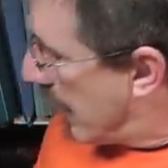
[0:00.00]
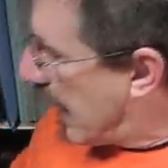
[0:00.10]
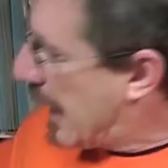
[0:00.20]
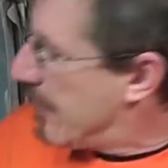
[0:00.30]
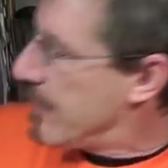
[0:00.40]
when
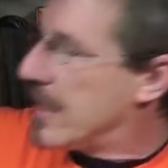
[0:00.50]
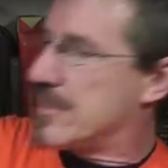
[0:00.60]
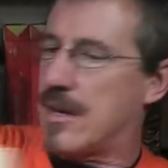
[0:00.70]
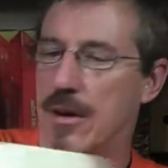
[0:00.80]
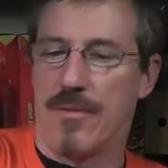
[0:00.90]
I have my
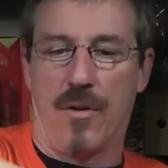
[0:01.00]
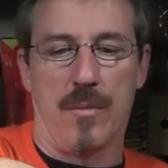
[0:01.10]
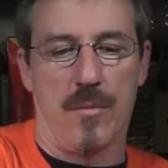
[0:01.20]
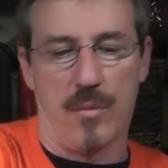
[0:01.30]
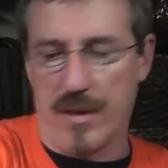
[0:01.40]

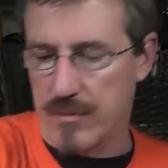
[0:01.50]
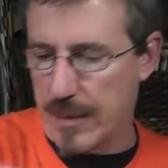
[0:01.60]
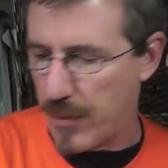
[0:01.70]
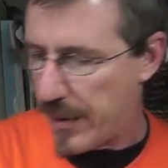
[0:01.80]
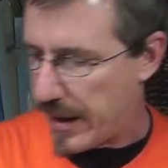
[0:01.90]
styrofoam with
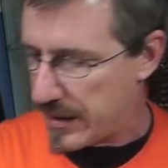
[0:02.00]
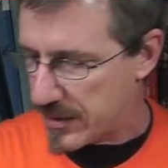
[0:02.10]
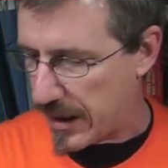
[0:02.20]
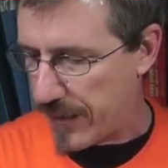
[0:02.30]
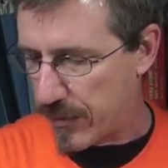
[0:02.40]
rubber
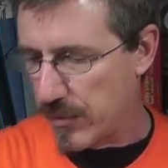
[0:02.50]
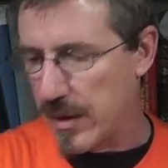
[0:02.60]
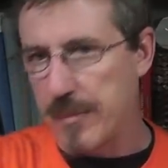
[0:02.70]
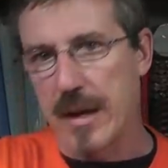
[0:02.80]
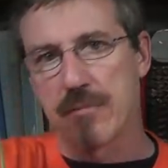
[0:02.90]
bands, I have a
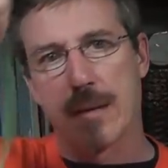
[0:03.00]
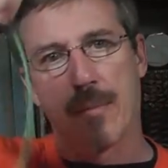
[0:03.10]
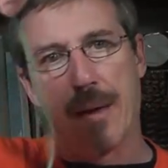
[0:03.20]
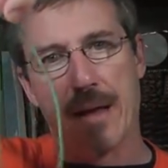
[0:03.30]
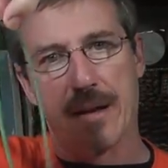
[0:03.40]
really big
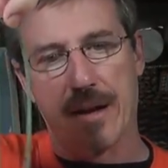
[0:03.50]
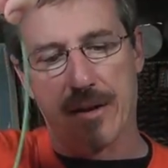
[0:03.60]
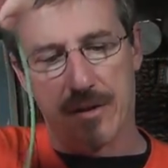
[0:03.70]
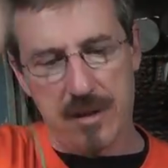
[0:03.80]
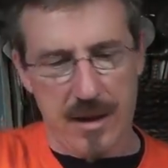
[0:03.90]
rubber band
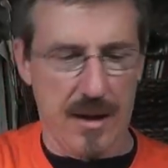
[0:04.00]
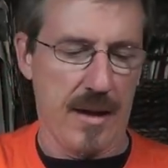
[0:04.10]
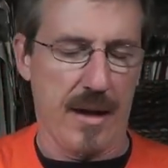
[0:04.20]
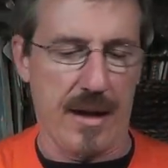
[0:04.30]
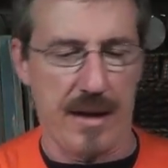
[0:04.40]
here
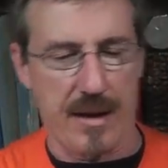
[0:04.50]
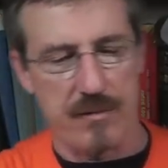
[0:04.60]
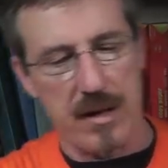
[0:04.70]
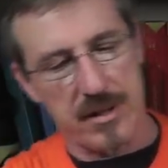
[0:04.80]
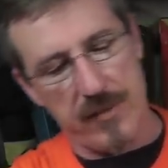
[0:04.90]
and a
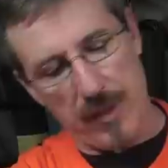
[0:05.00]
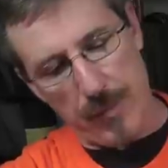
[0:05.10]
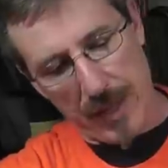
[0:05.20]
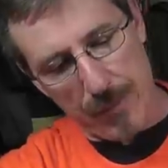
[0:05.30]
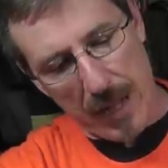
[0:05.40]
relatively
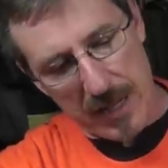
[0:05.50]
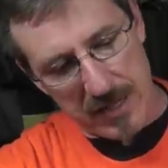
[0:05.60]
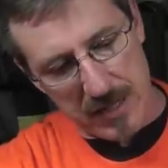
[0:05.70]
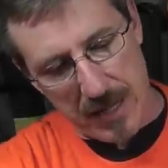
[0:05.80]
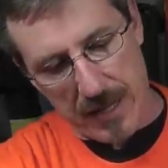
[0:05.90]
big
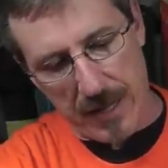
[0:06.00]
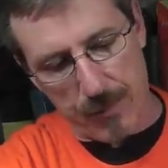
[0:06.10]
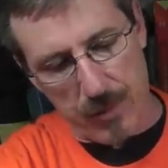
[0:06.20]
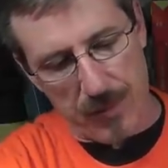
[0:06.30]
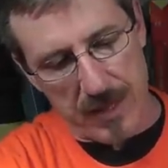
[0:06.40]
box, and I
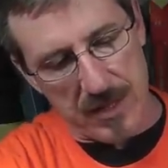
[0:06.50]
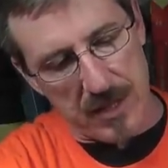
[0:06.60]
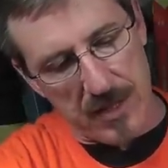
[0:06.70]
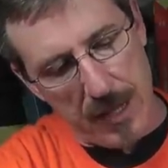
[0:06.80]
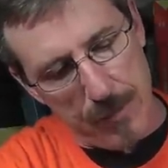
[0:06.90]
put these
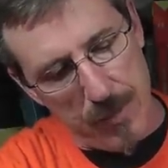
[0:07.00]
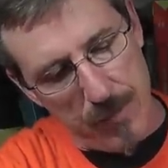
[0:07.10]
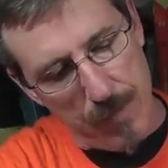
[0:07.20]
on top.